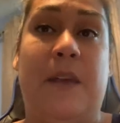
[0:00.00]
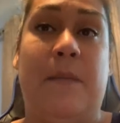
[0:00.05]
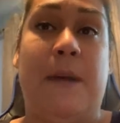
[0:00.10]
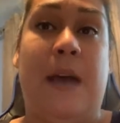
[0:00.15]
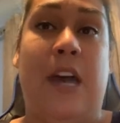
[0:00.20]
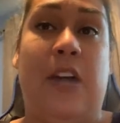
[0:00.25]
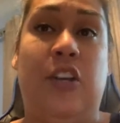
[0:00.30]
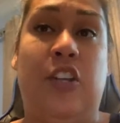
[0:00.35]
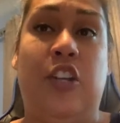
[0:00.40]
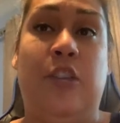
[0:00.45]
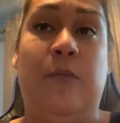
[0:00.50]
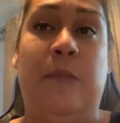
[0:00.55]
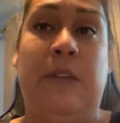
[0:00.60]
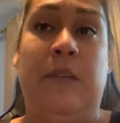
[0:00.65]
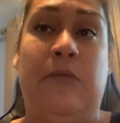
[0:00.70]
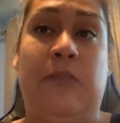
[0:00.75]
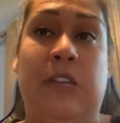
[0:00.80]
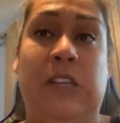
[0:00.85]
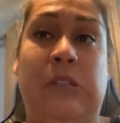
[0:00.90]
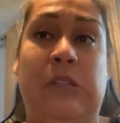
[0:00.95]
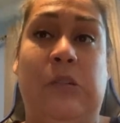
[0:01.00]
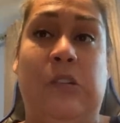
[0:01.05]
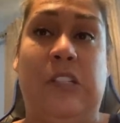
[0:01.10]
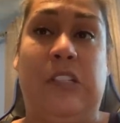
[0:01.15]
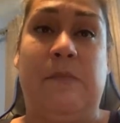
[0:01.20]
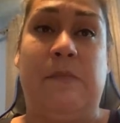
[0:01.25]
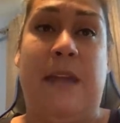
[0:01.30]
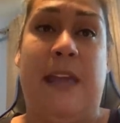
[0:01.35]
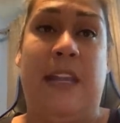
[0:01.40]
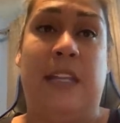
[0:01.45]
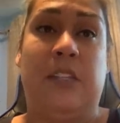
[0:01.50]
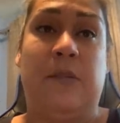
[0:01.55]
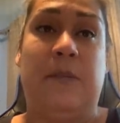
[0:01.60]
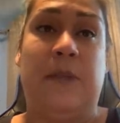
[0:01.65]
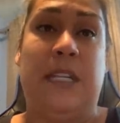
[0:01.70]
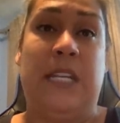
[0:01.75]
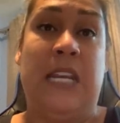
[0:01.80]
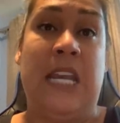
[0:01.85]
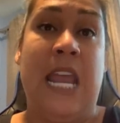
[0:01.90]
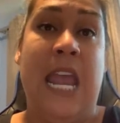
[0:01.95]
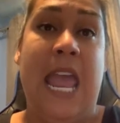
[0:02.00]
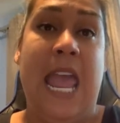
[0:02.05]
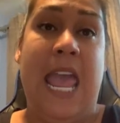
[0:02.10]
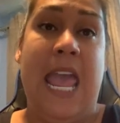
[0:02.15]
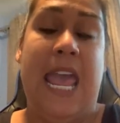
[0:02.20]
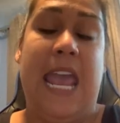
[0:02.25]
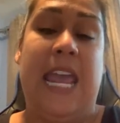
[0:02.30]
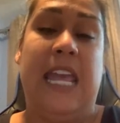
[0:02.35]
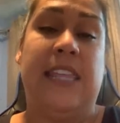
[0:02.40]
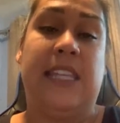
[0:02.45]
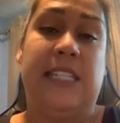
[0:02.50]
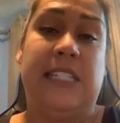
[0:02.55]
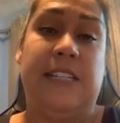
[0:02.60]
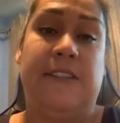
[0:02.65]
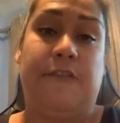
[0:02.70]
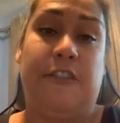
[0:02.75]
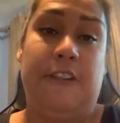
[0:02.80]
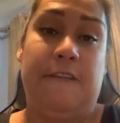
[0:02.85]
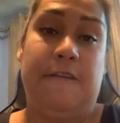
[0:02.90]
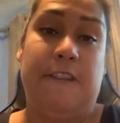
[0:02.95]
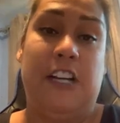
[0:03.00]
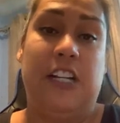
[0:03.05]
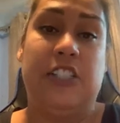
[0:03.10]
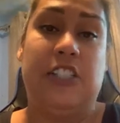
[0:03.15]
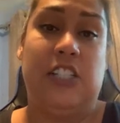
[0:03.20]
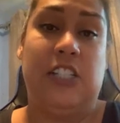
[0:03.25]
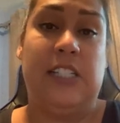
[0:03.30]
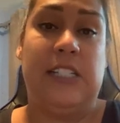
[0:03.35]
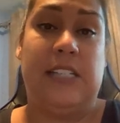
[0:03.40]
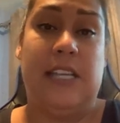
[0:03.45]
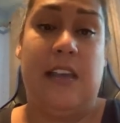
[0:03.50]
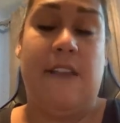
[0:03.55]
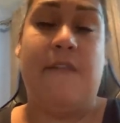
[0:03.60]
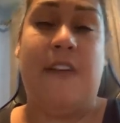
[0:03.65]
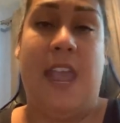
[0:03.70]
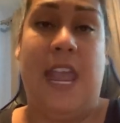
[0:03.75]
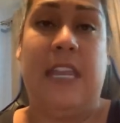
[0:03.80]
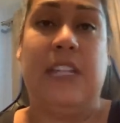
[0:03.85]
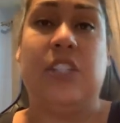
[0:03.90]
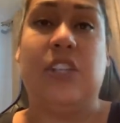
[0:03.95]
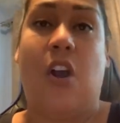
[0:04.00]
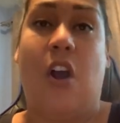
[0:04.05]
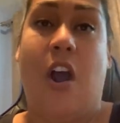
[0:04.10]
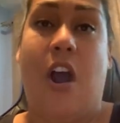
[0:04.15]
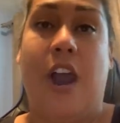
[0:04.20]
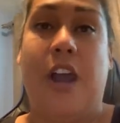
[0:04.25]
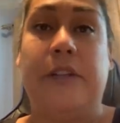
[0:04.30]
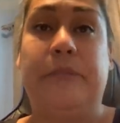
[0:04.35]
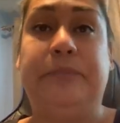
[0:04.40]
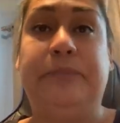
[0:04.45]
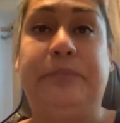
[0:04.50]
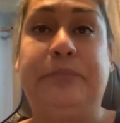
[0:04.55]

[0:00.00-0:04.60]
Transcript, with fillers: about human resource management and the different functions of HR.